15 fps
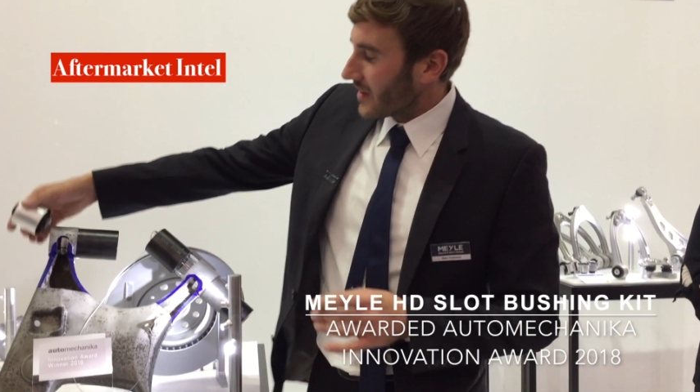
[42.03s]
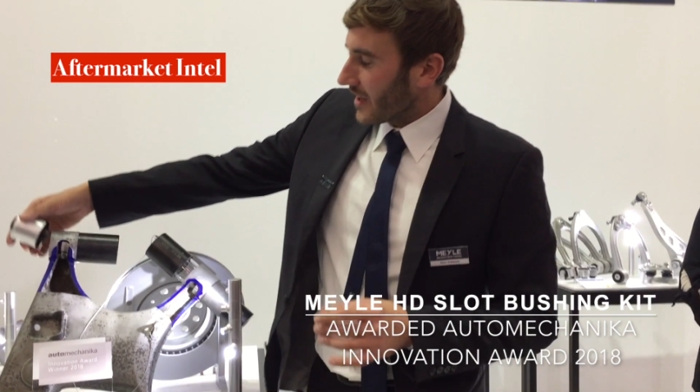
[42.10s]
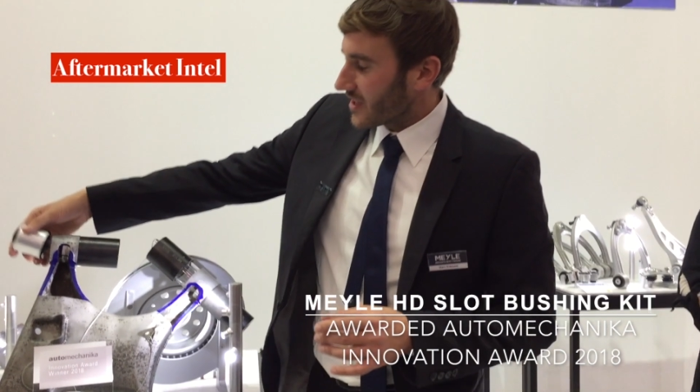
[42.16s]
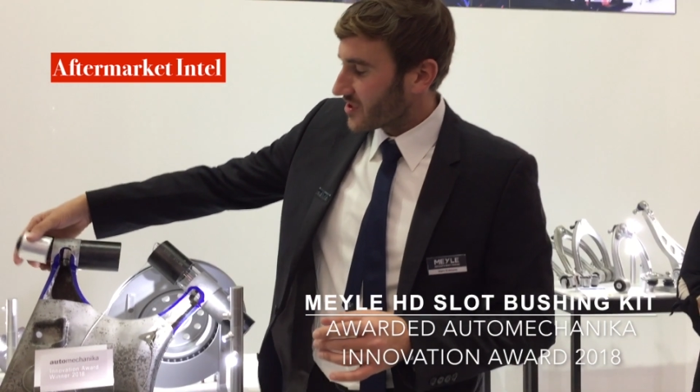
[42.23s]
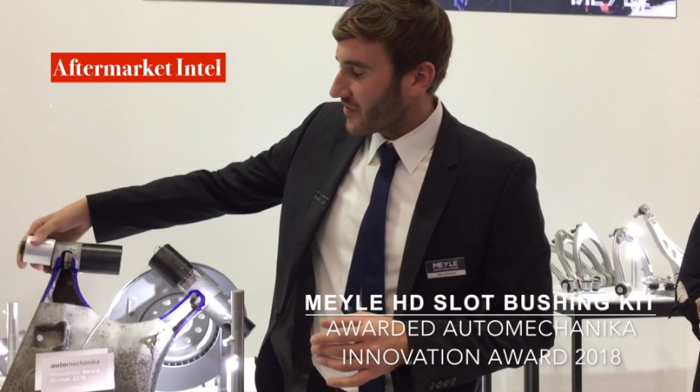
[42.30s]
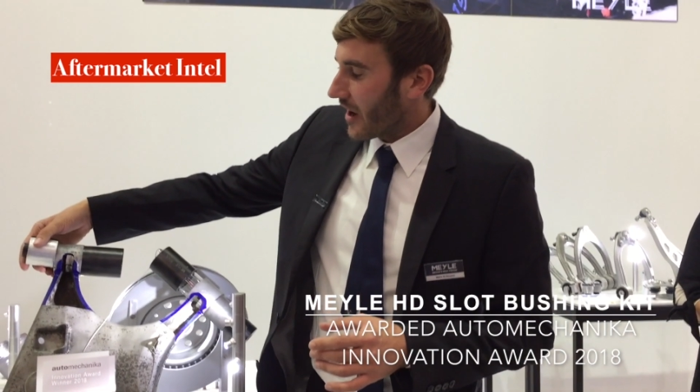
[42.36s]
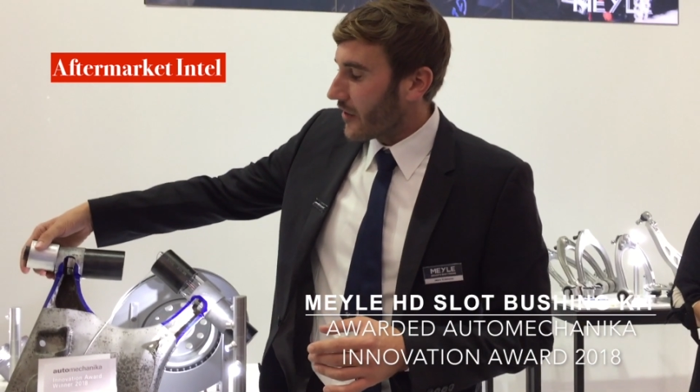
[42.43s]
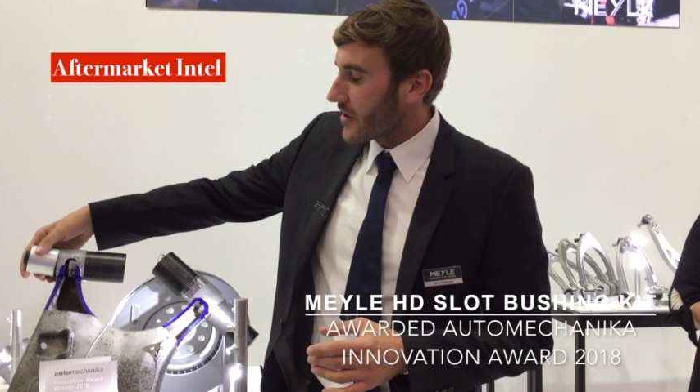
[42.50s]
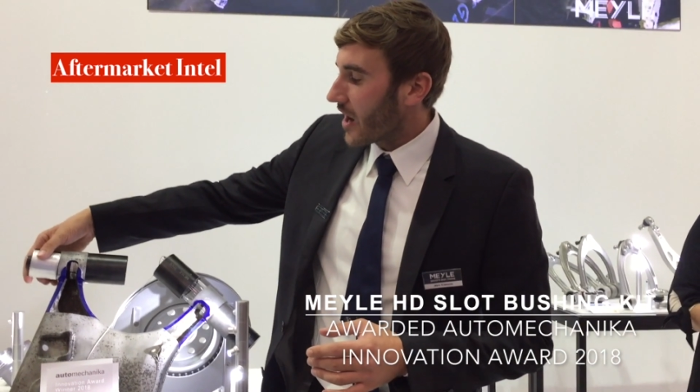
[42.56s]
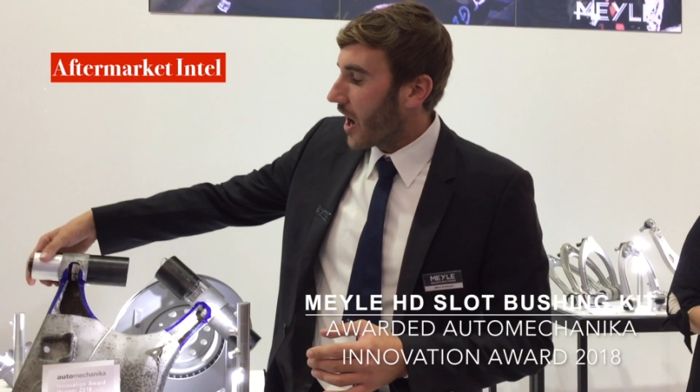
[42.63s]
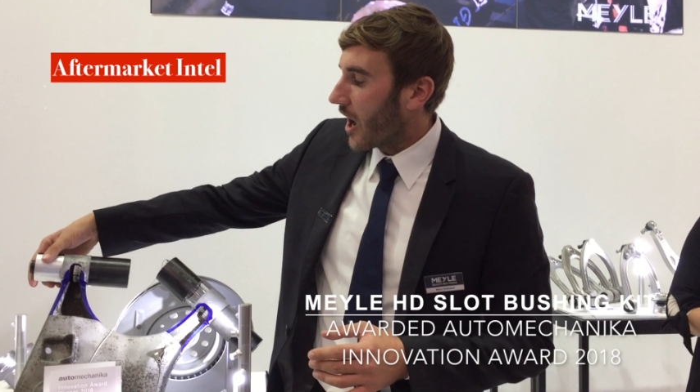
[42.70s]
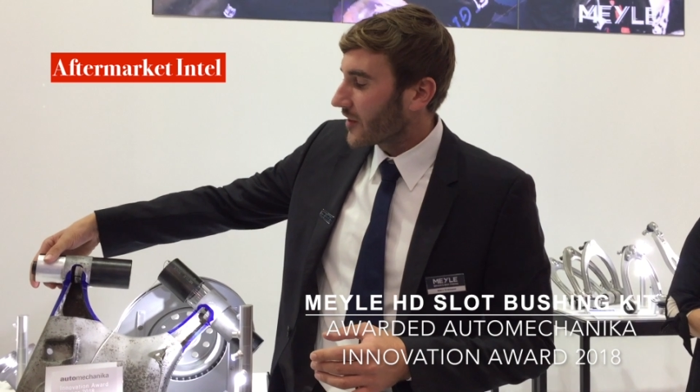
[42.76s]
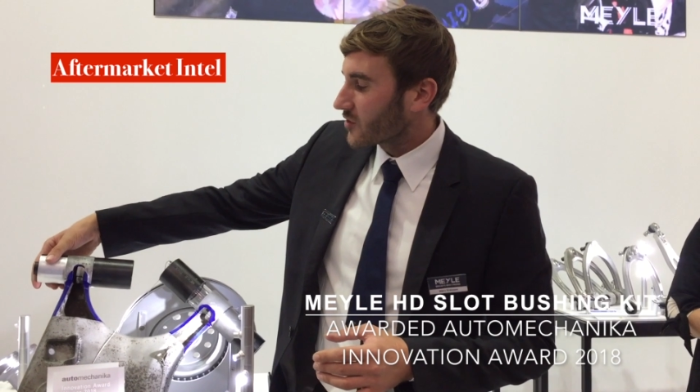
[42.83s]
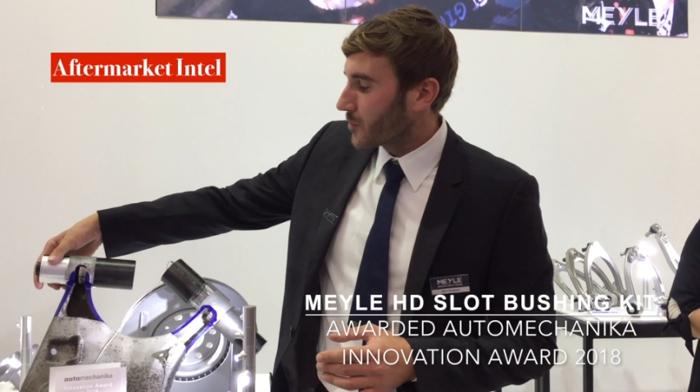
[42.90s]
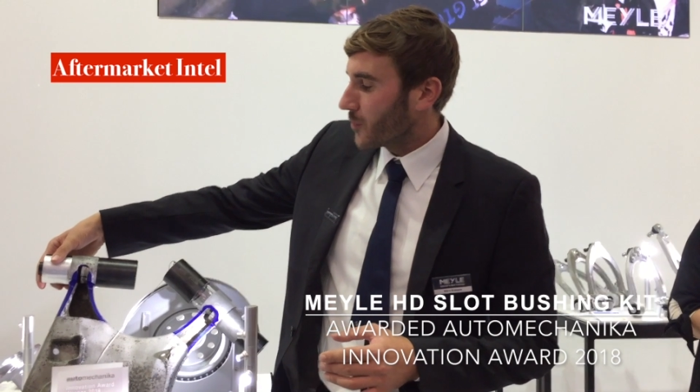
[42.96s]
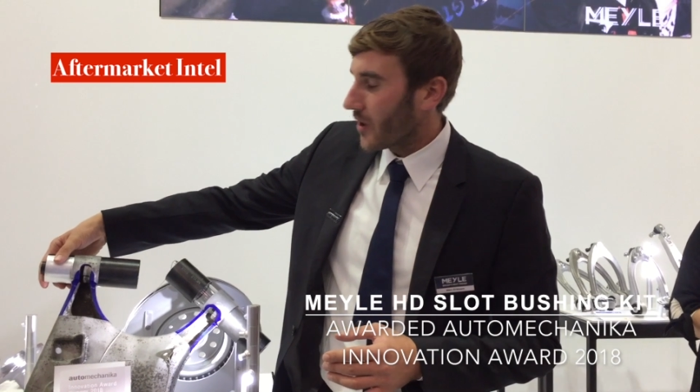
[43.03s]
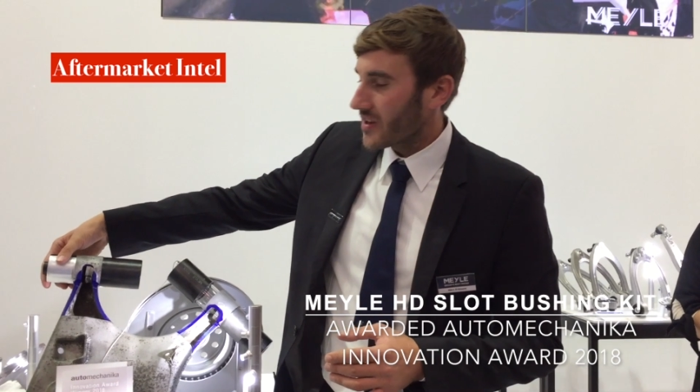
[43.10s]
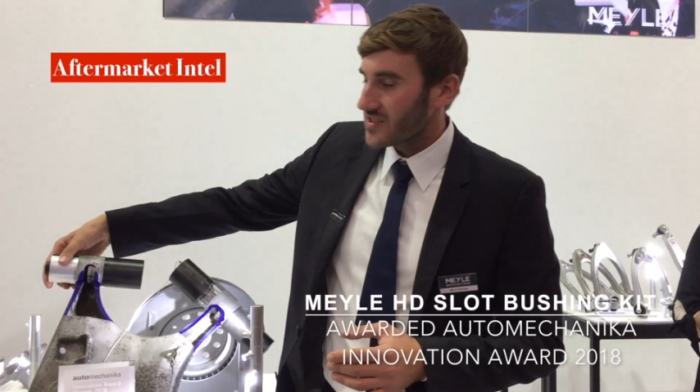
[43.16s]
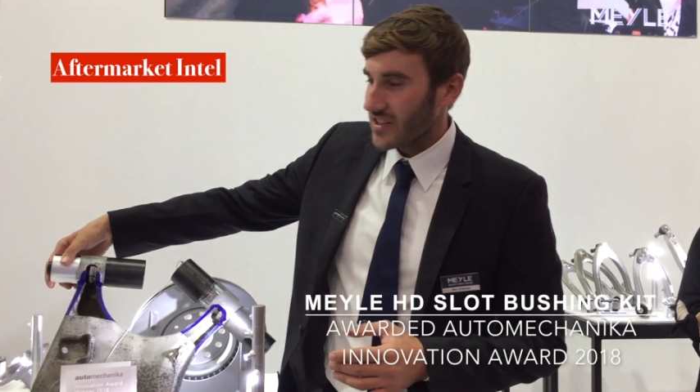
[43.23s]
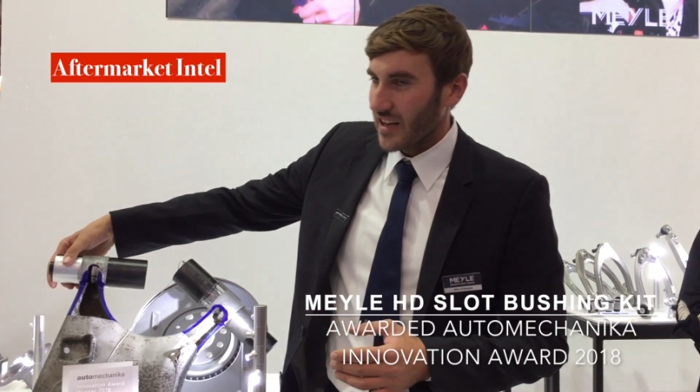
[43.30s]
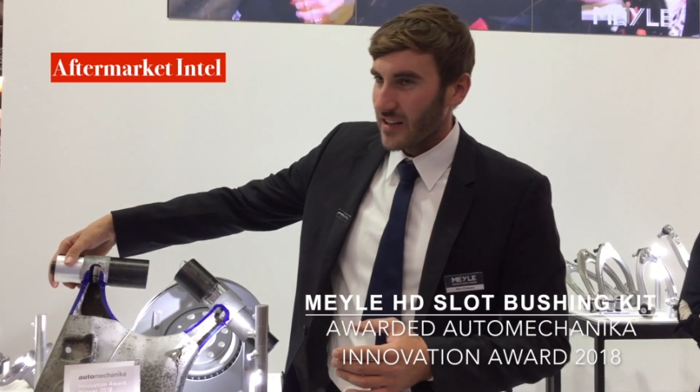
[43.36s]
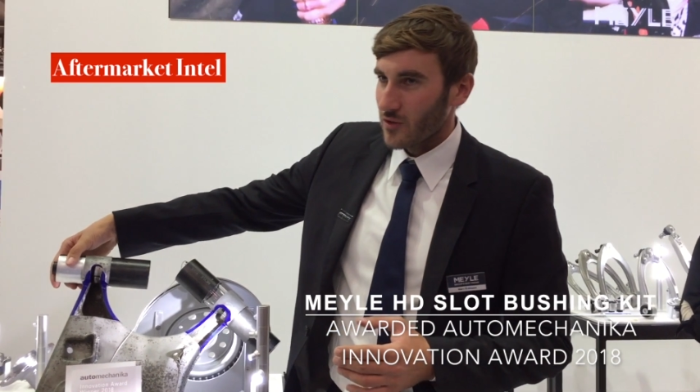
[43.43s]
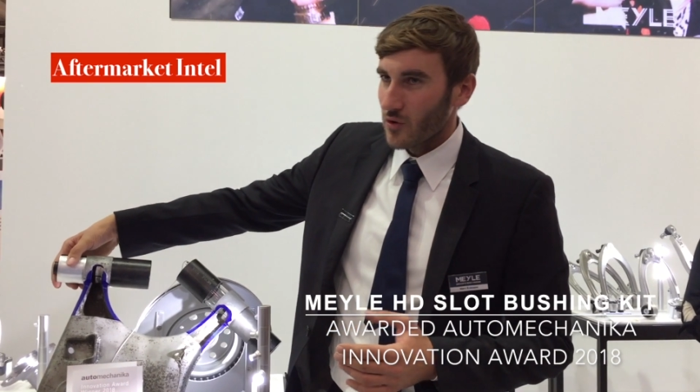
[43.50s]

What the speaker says: it's very hard to press in.